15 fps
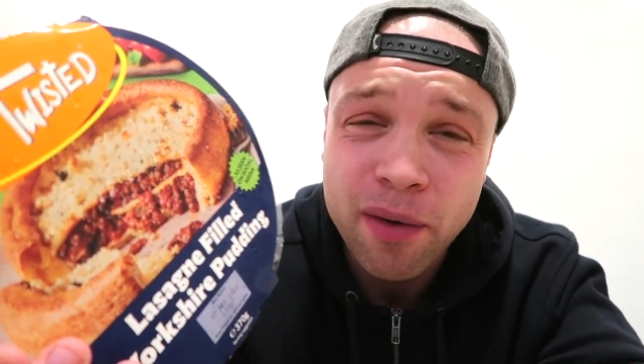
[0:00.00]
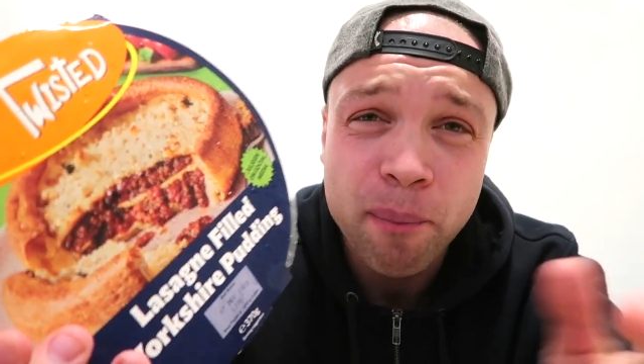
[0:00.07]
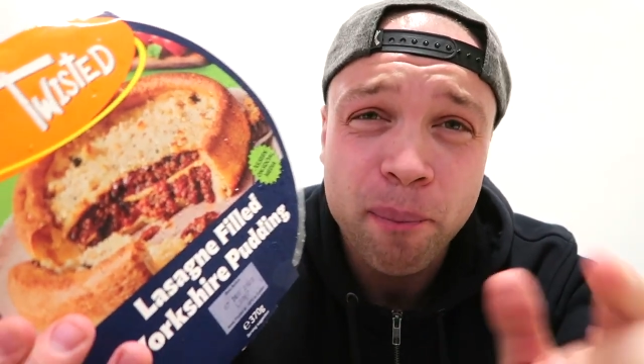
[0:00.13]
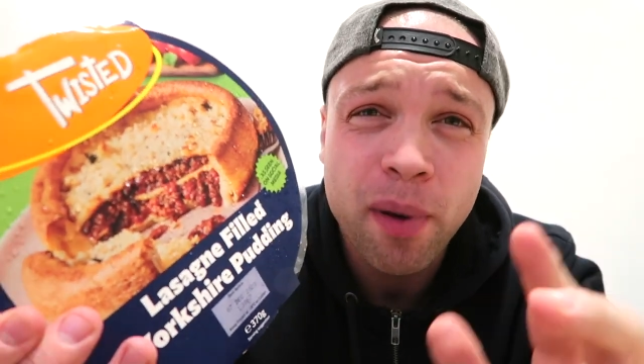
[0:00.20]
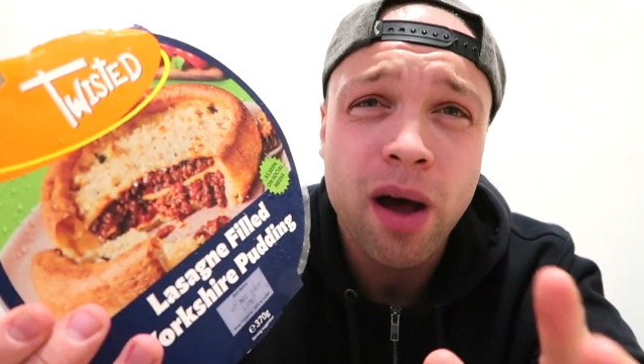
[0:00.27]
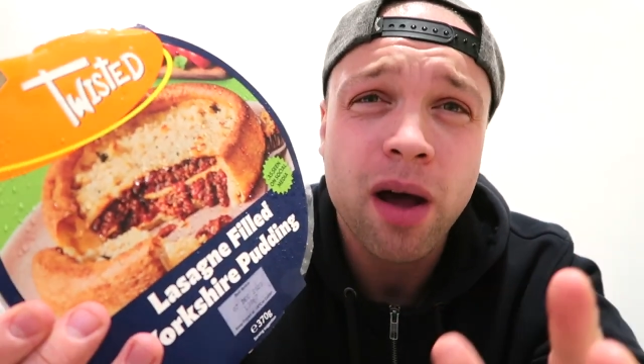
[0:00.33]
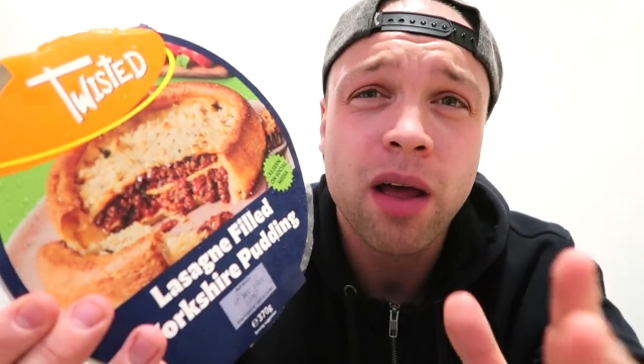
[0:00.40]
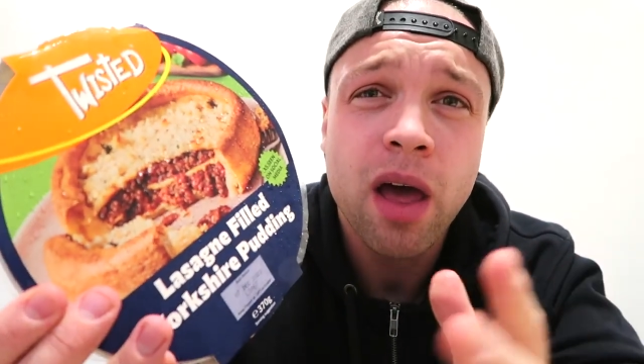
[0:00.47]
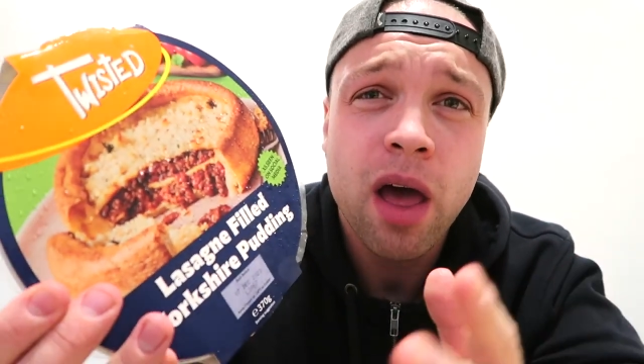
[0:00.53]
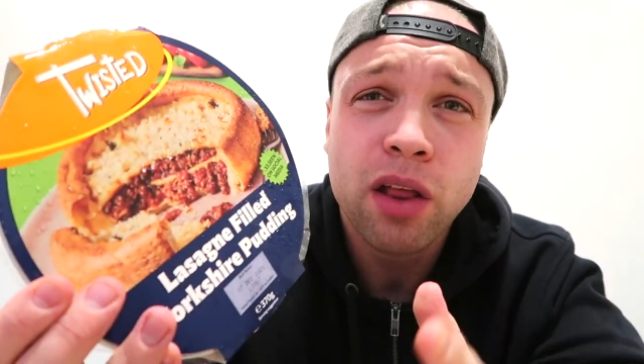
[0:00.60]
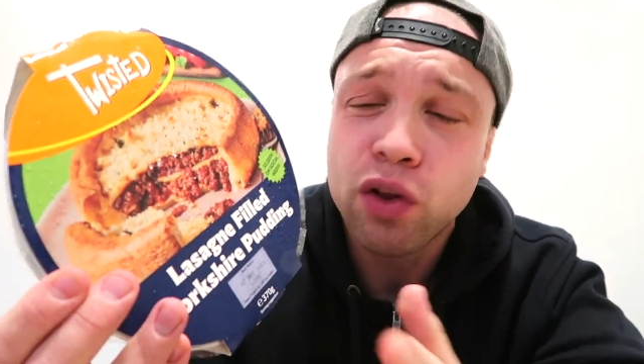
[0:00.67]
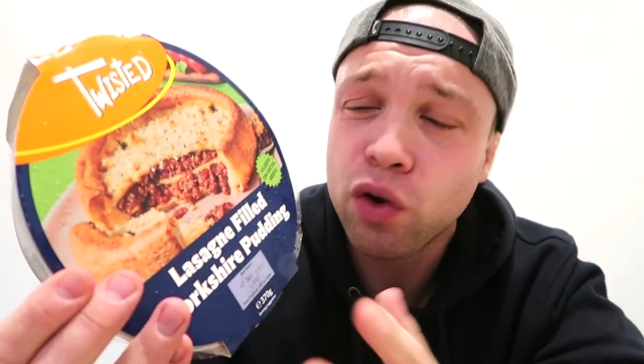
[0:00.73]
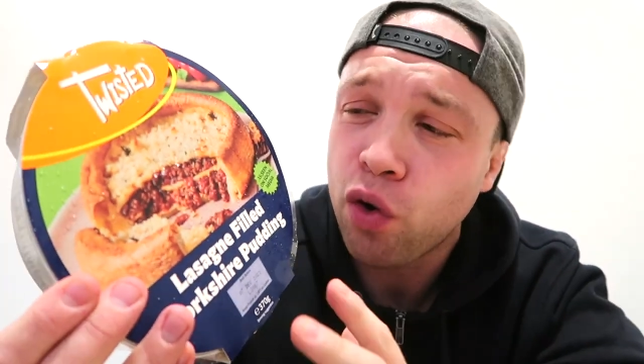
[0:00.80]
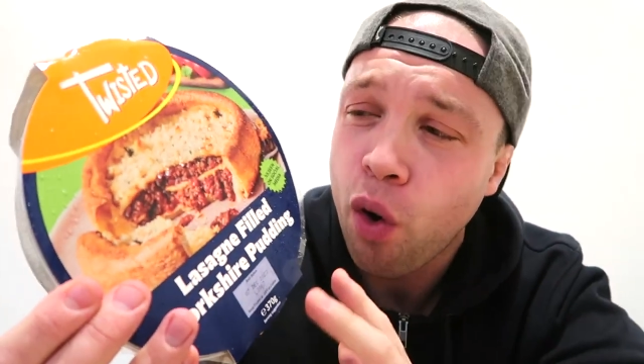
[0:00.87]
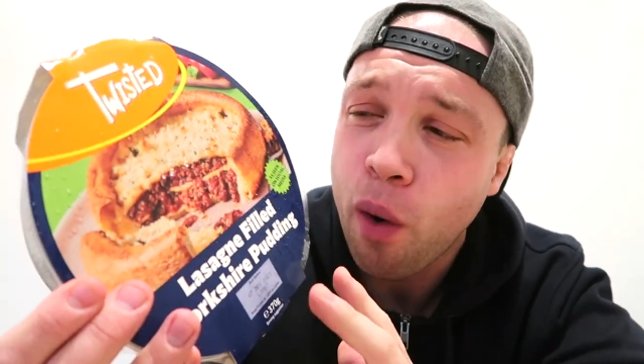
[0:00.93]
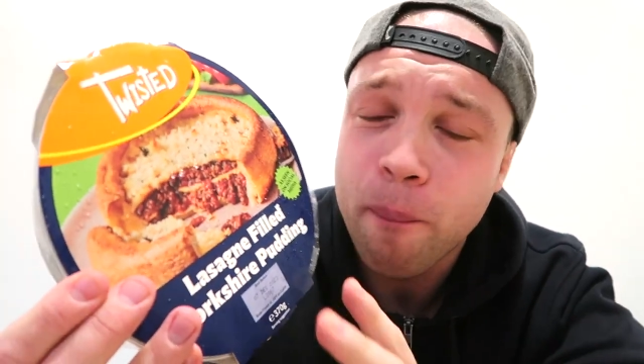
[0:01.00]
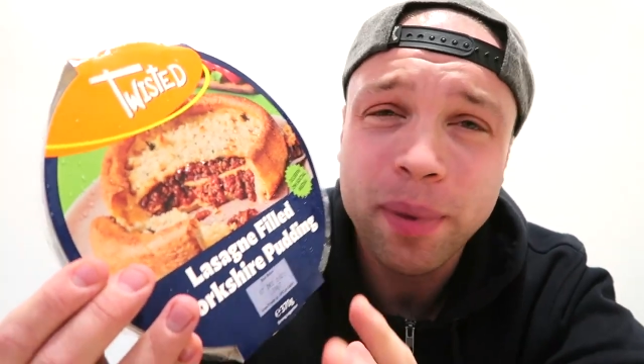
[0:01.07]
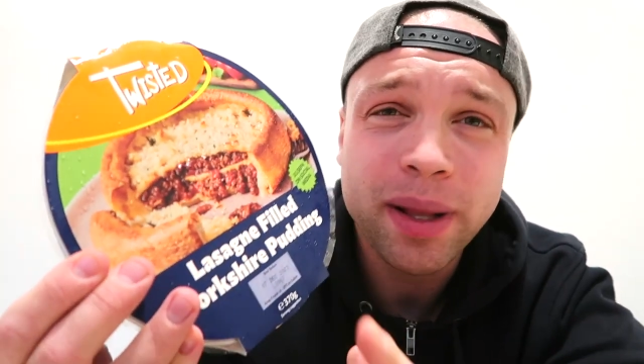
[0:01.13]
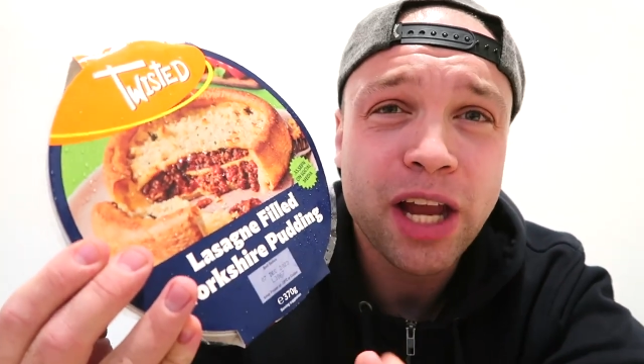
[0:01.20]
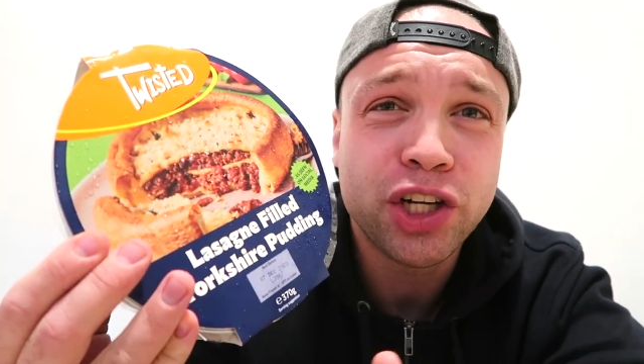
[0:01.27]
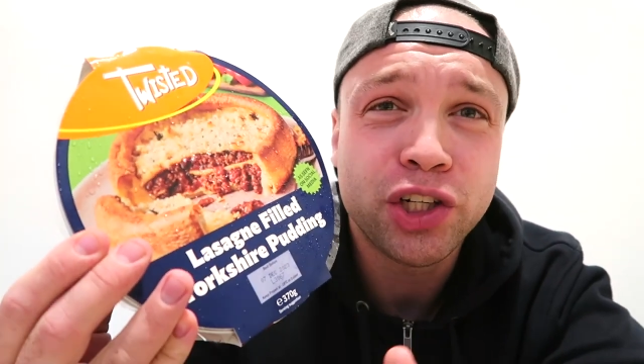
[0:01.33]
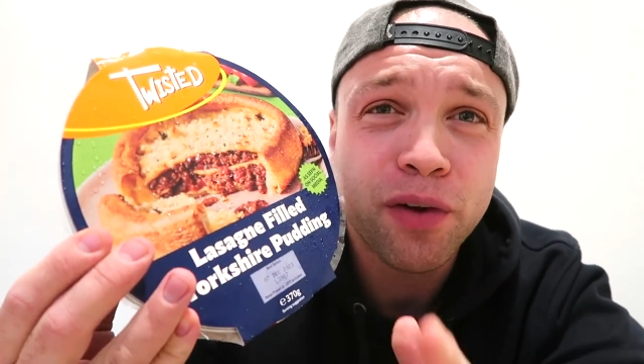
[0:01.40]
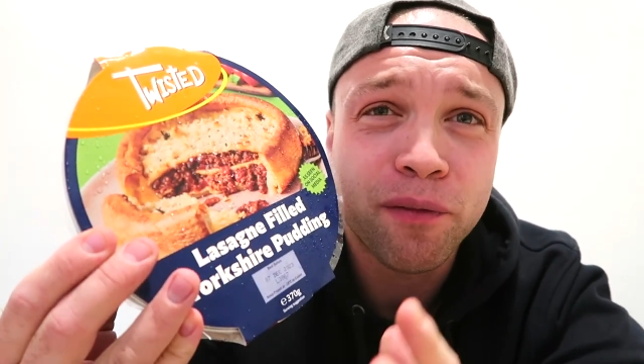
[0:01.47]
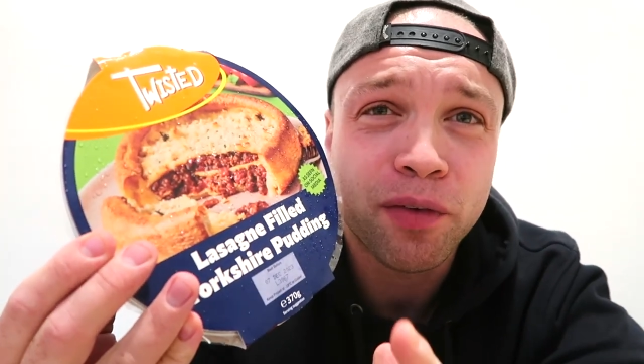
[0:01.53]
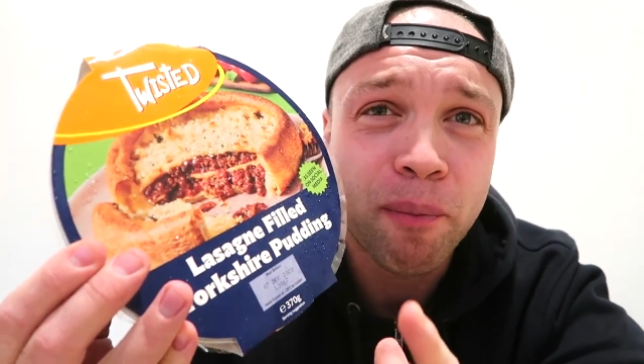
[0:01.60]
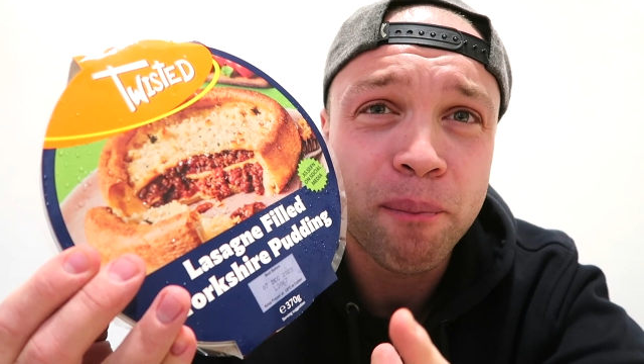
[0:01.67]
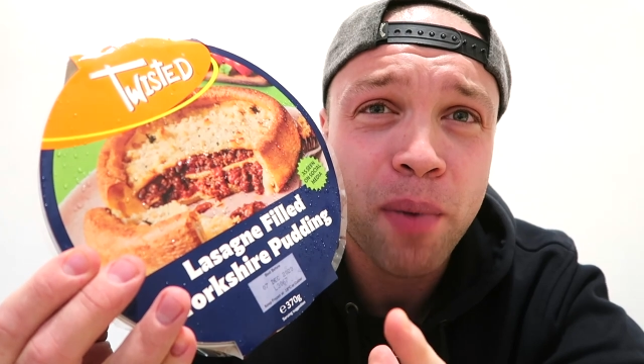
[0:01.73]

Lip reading: but the combination of them